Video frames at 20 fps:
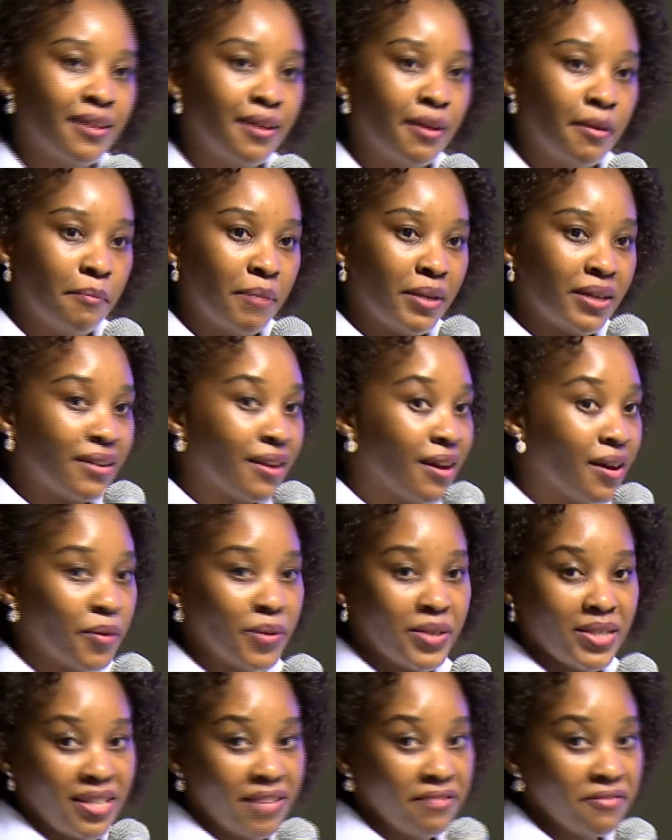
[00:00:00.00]
but now
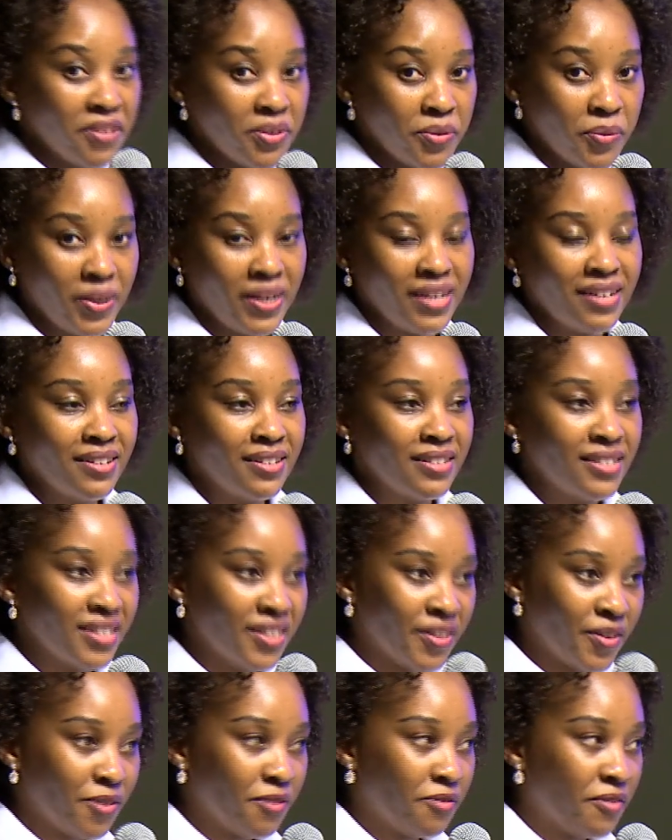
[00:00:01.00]
it's everywhere. It's
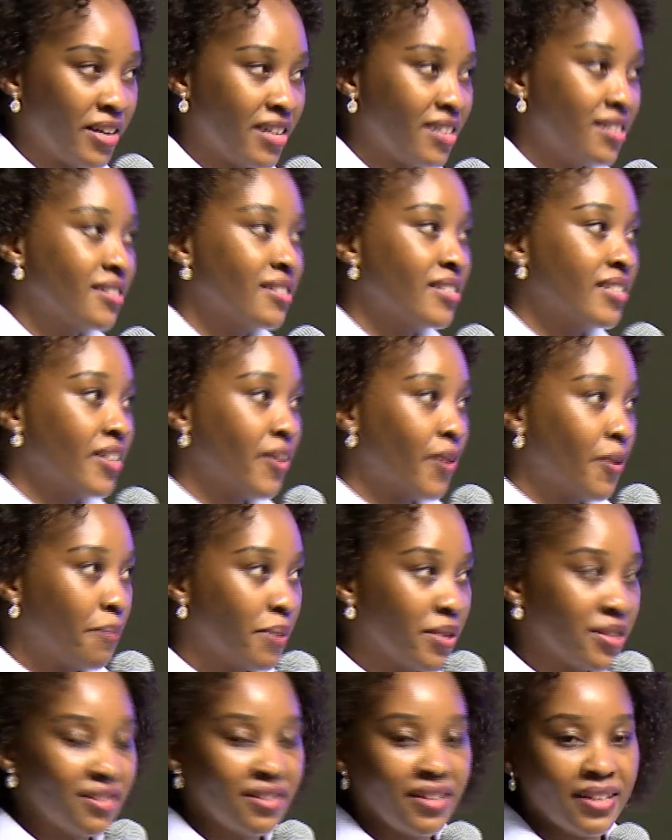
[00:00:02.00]
in our face. It's in our
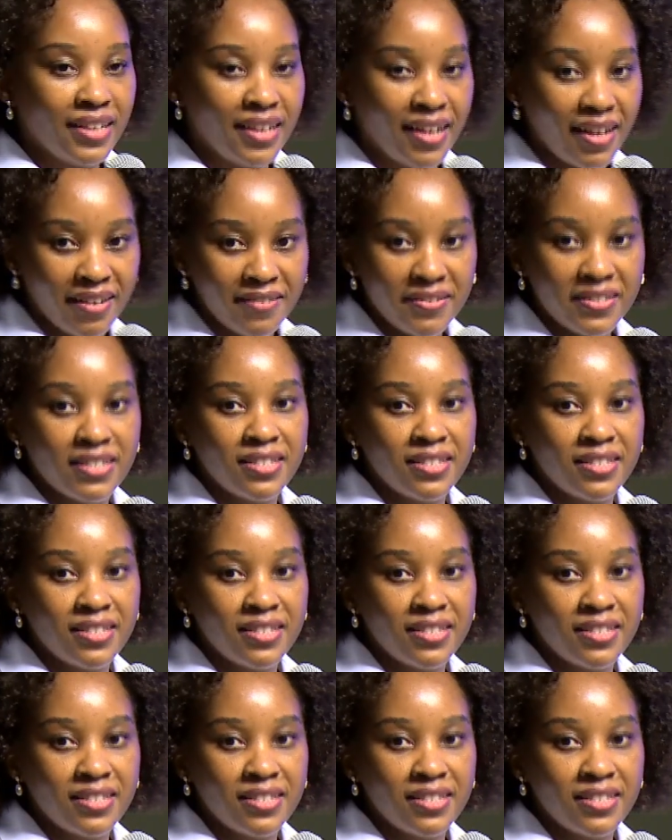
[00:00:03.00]
personal lives.